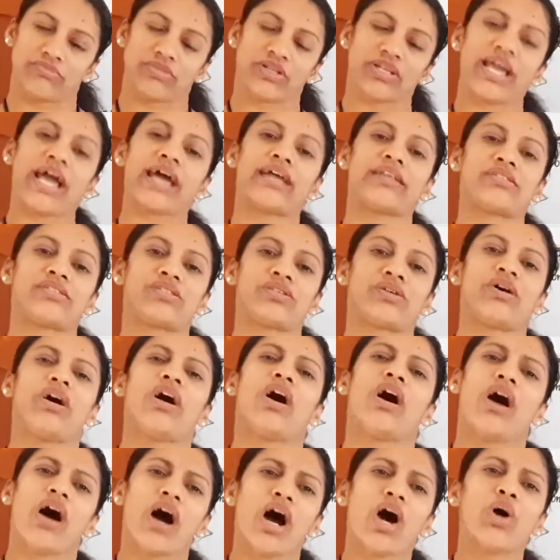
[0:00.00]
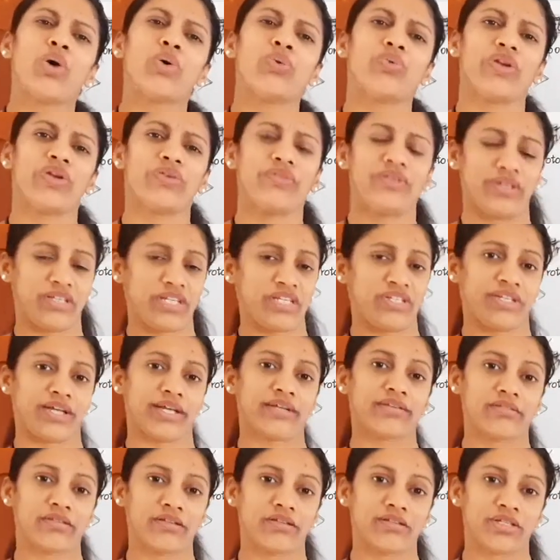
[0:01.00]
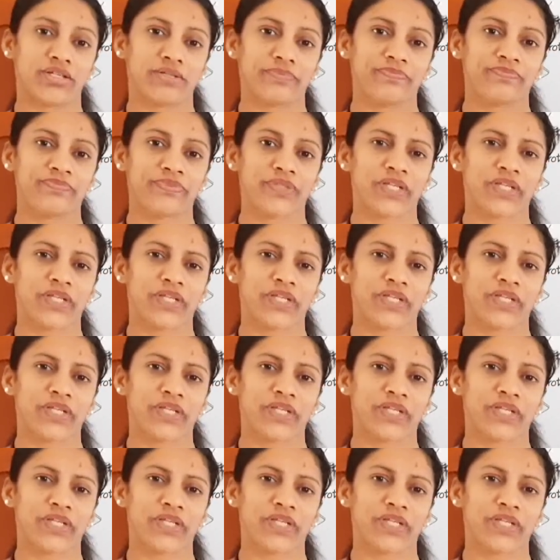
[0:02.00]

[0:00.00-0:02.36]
cancer. How we detect it?